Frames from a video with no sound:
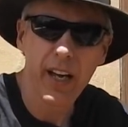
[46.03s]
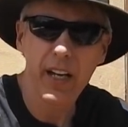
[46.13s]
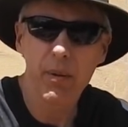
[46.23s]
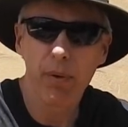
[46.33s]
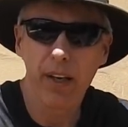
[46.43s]

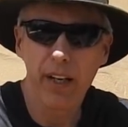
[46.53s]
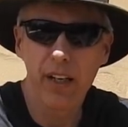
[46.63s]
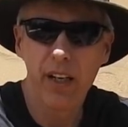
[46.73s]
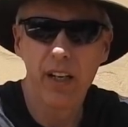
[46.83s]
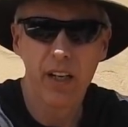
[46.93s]
and the
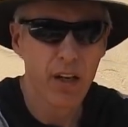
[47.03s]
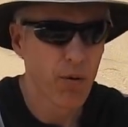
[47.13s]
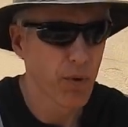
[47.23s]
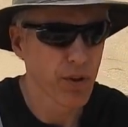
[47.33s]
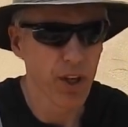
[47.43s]
plane
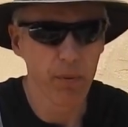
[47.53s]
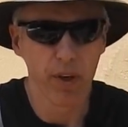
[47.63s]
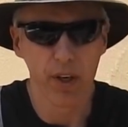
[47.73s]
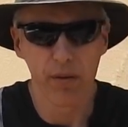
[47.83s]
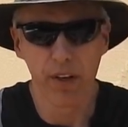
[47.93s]
will
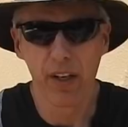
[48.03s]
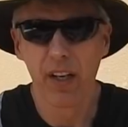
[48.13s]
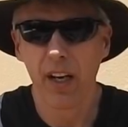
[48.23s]
tumble over.